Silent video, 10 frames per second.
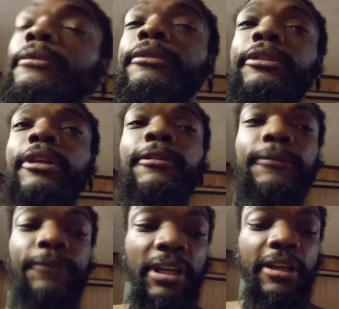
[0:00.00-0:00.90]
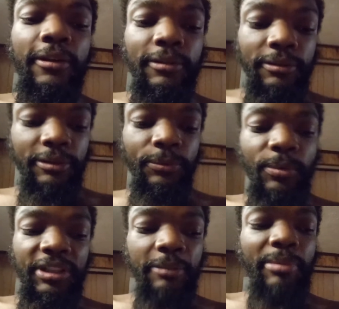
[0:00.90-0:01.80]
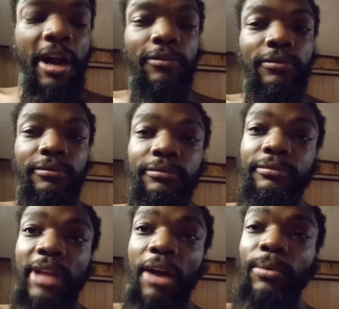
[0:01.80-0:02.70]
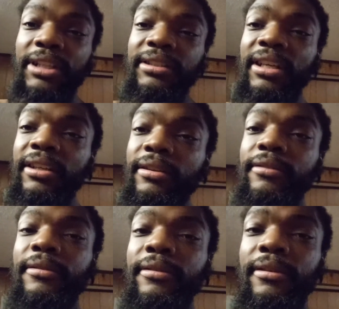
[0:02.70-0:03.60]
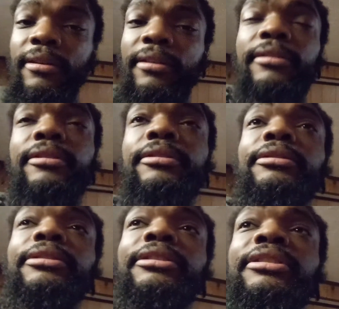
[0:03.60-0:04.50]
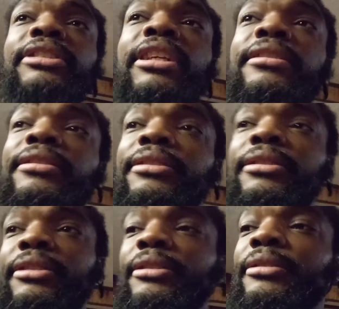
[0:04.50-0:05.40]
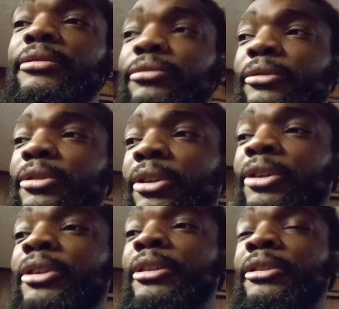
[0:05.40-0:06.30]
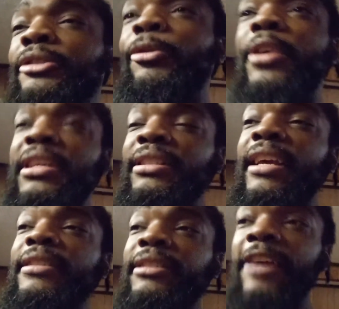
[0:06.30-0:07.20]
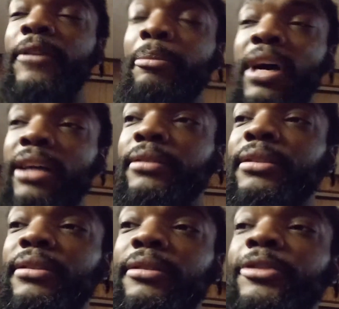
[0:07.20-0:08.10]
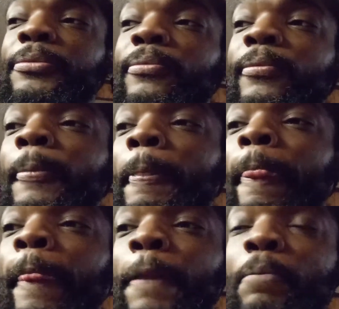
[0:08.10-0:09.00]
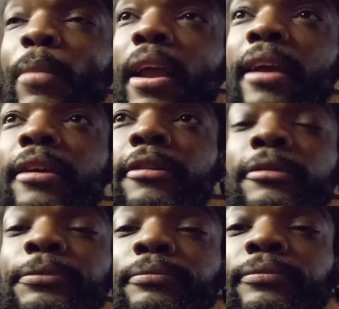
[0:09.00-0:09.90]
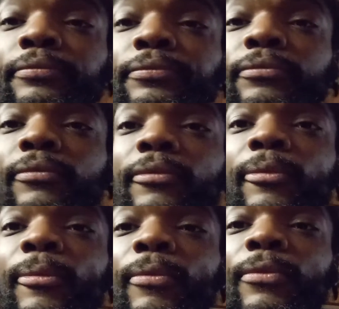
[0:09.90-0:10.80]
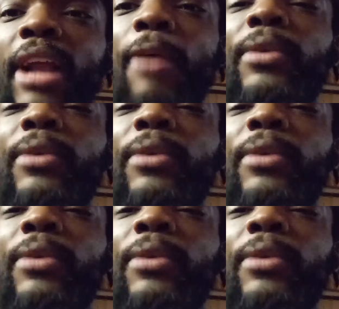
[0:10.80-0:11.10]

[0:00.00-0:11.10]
those videos was about, I want to say, 6, or it said 7 months. And I want